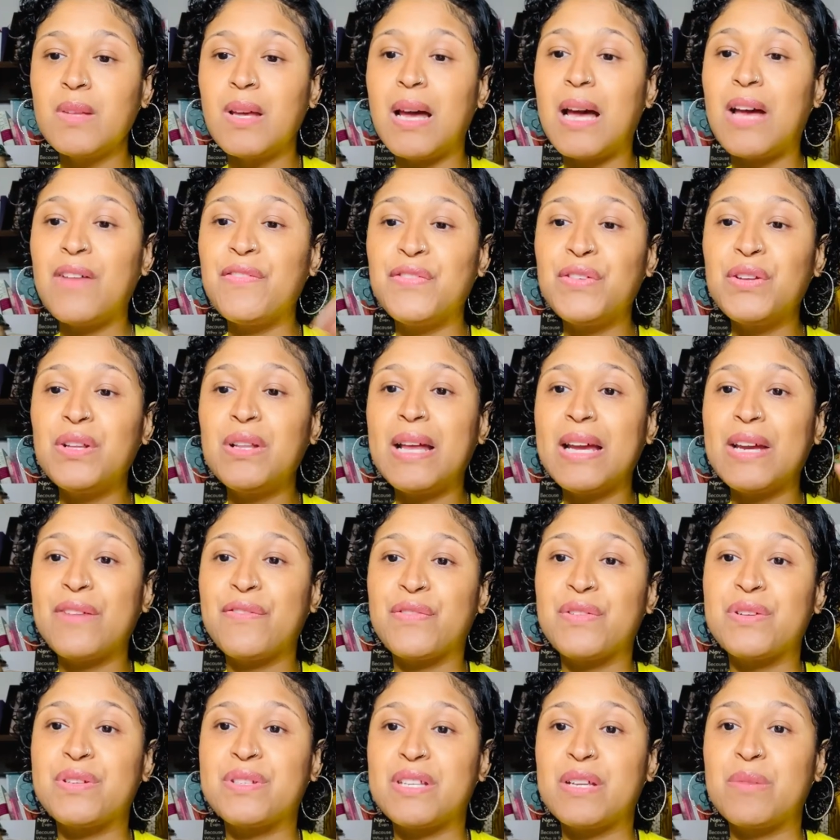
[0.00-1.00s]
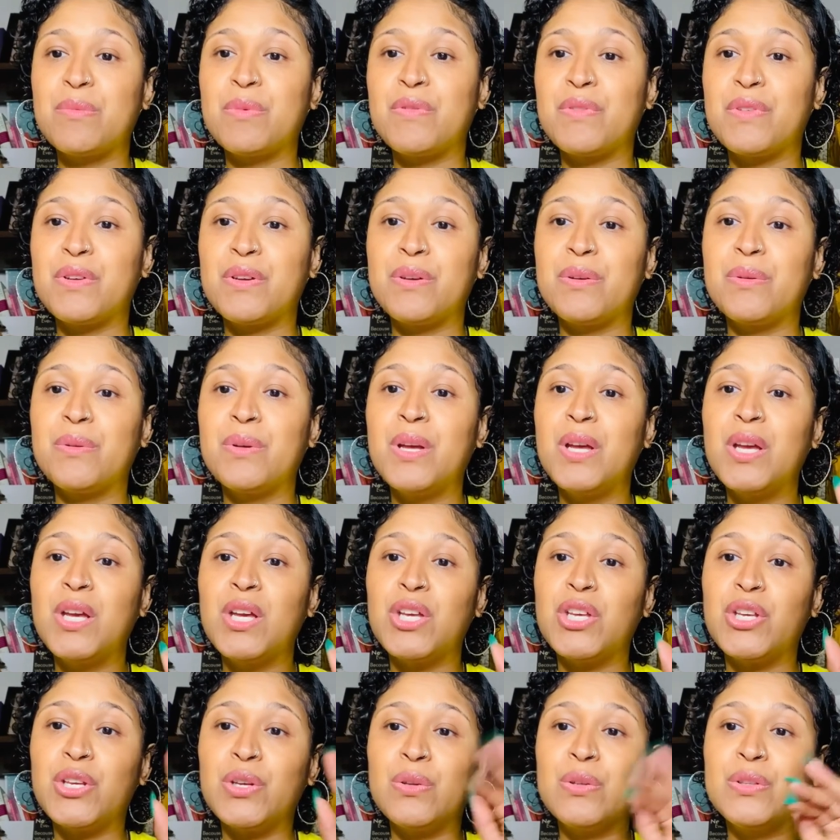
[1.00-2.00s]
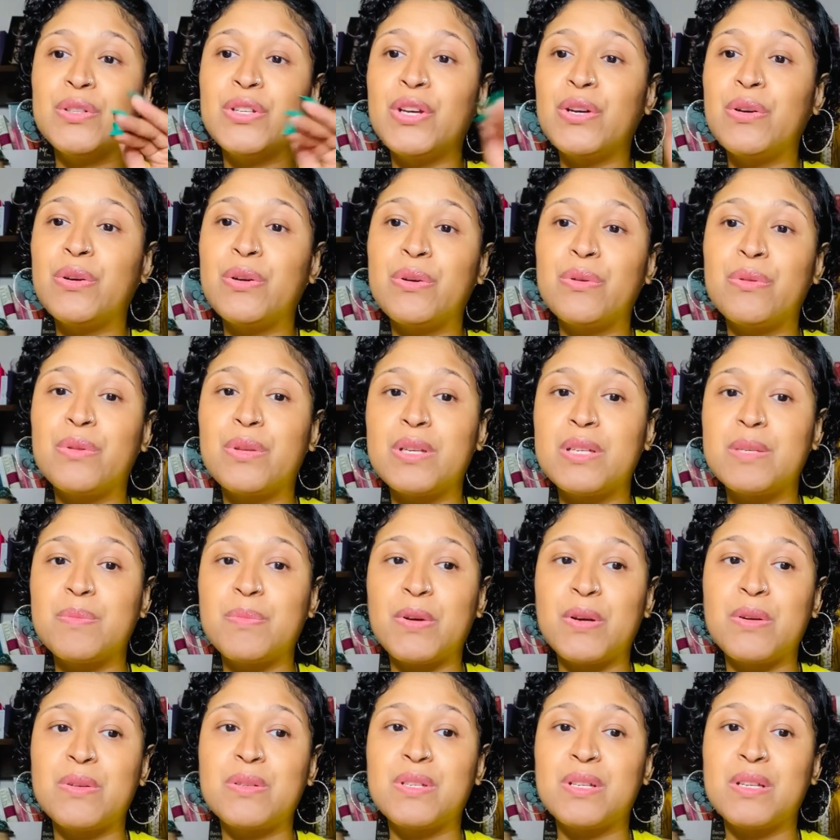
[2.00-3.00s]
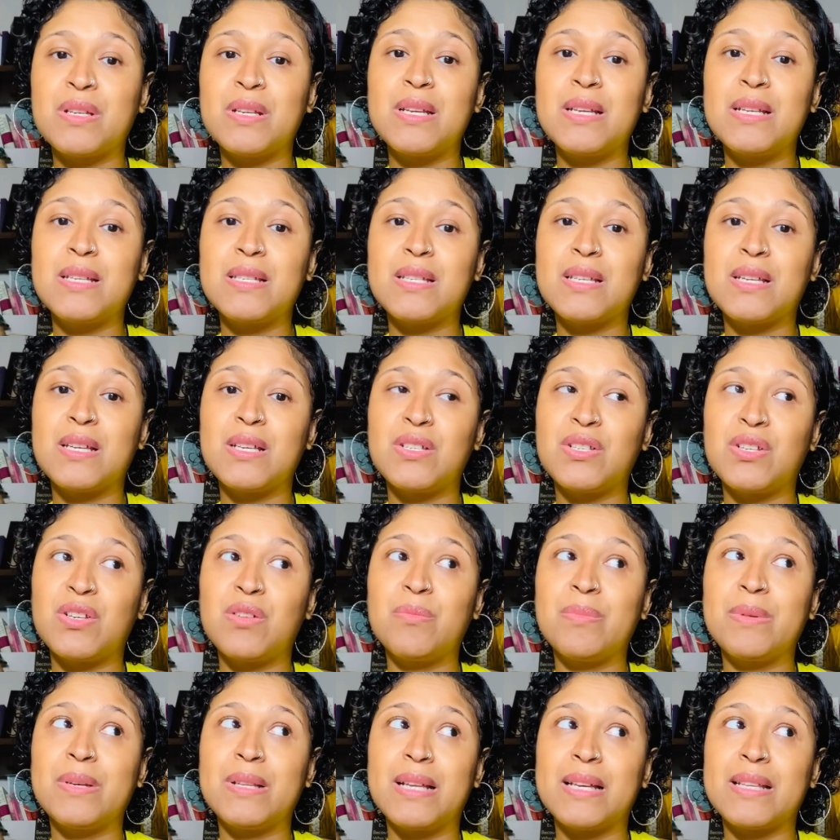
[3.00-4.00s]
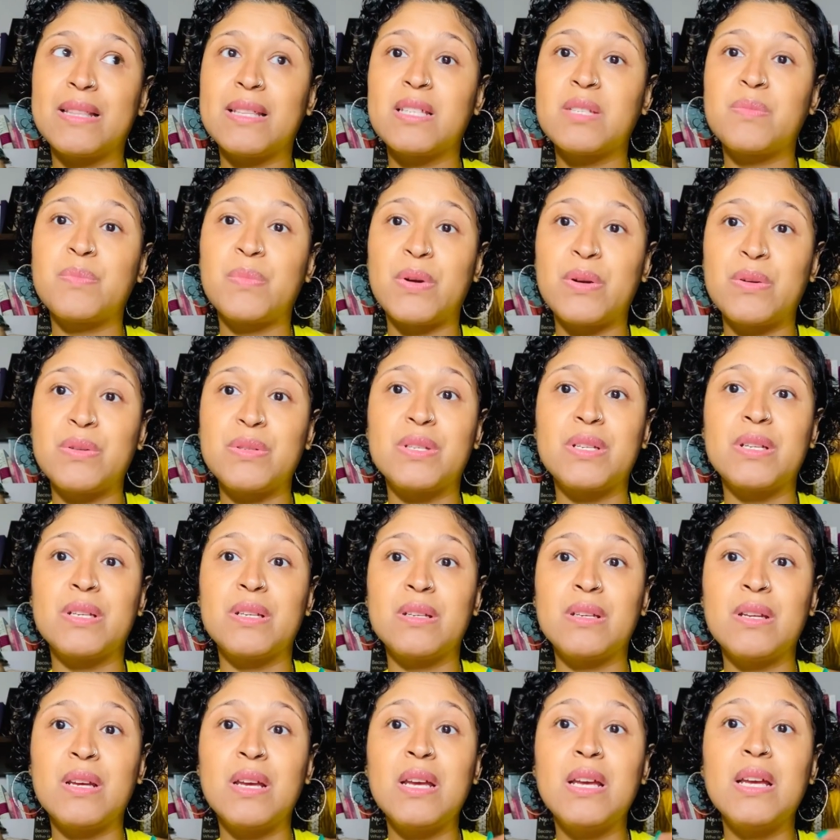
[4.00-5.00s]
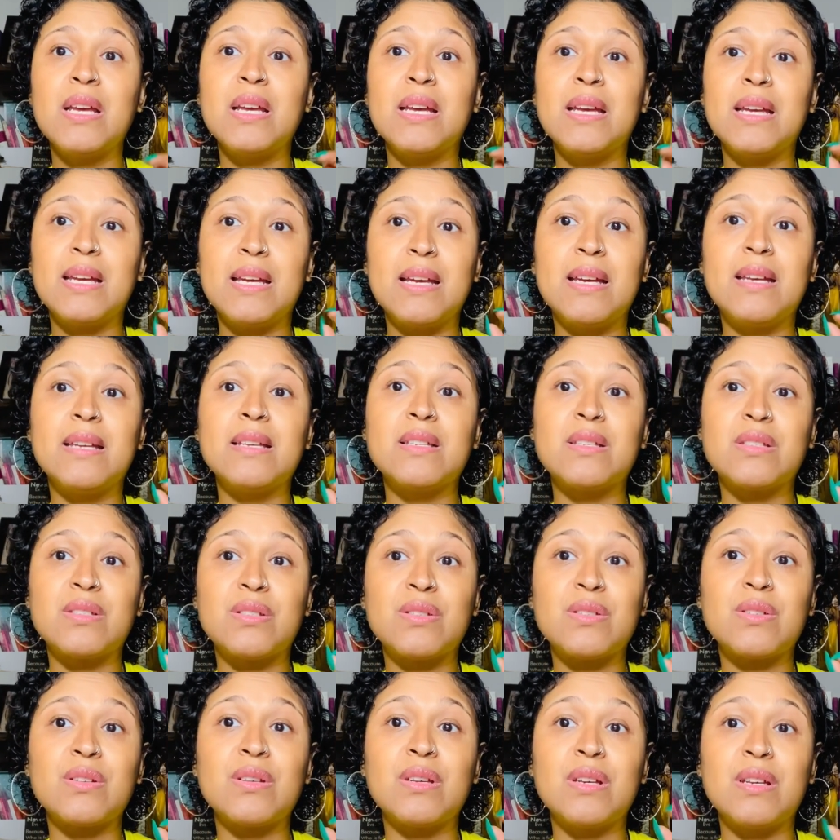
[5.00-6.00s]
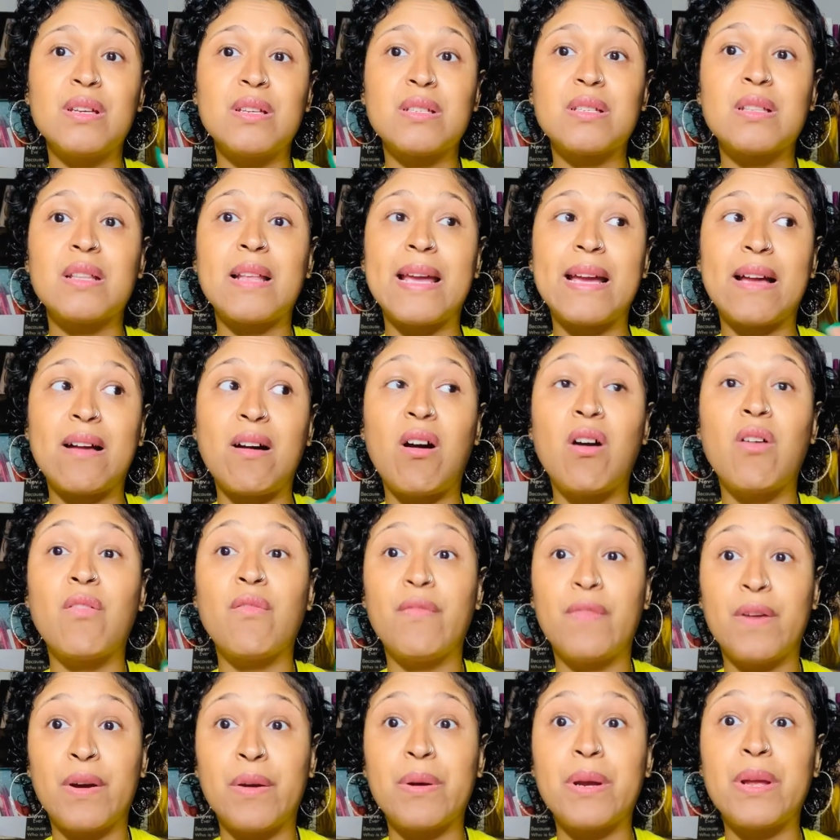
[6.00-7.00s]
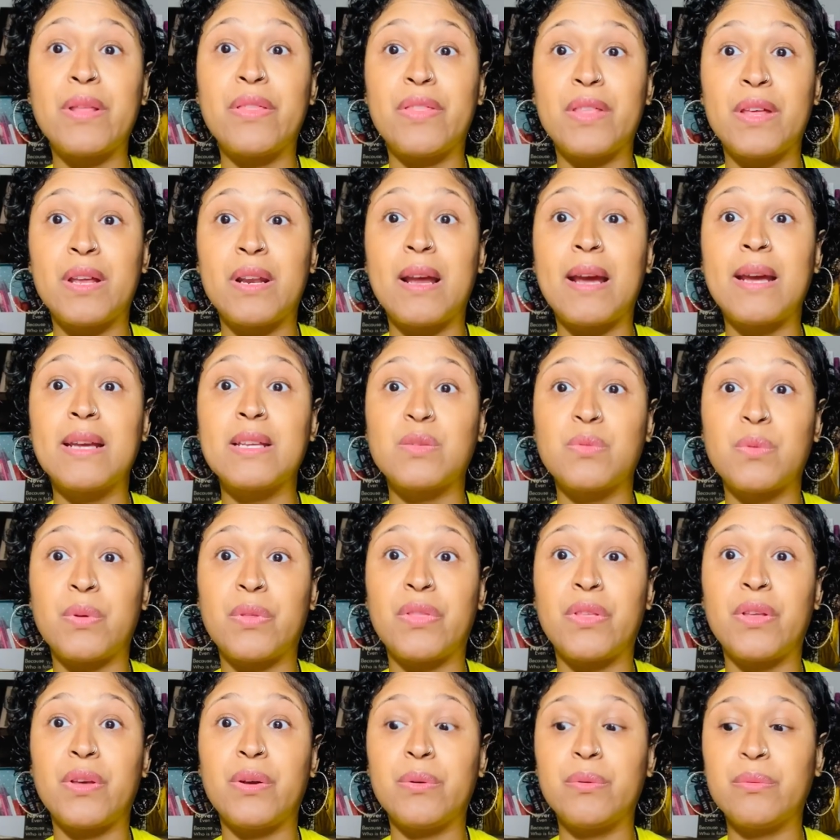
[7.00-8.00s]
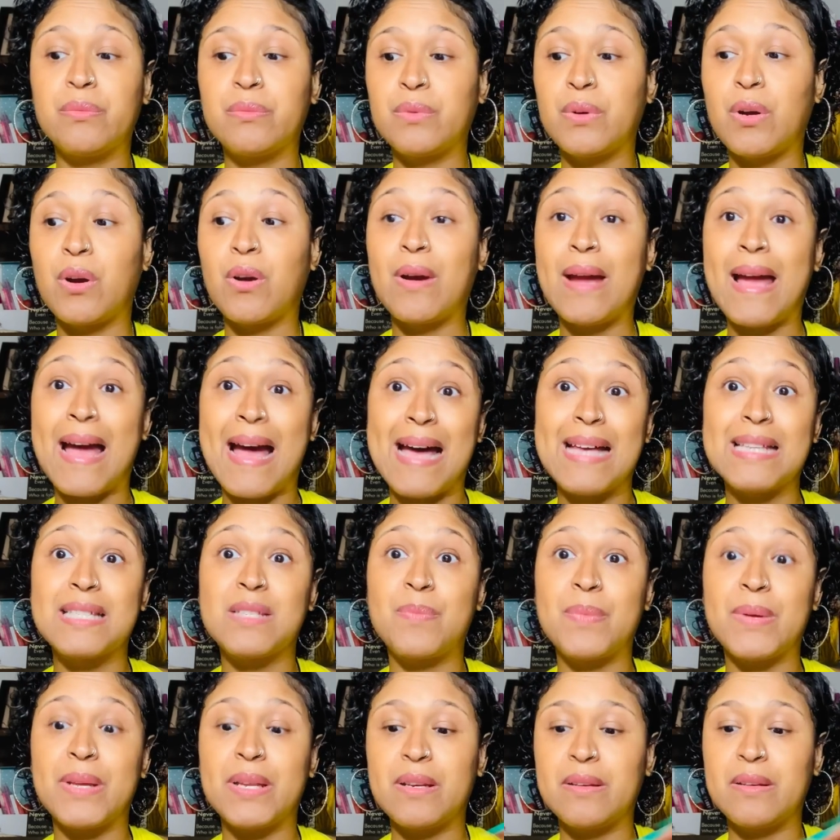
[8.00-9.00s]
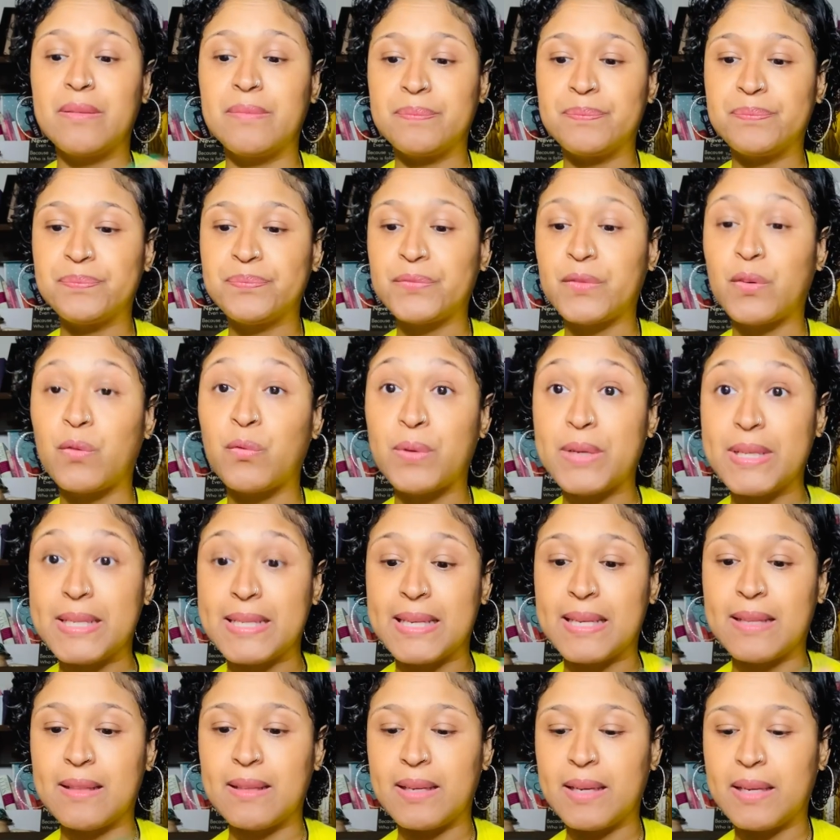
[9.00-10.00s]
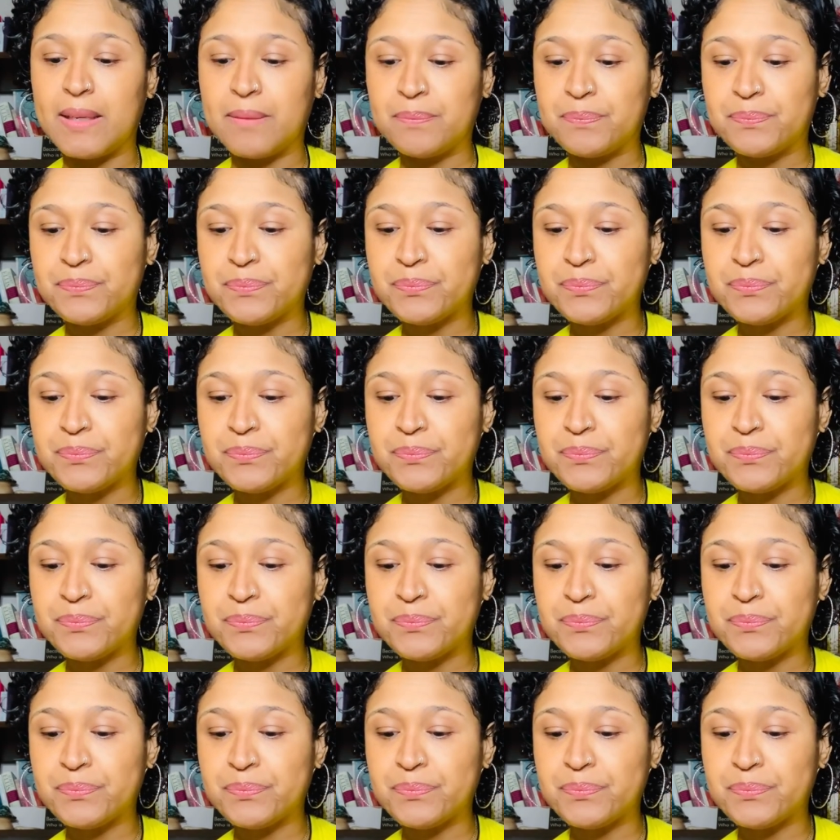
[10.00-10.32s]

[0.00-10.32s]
I feel like for some of you, you'll know who this person is because you'll be like, this person is like on very thin ice with you, or has been recently.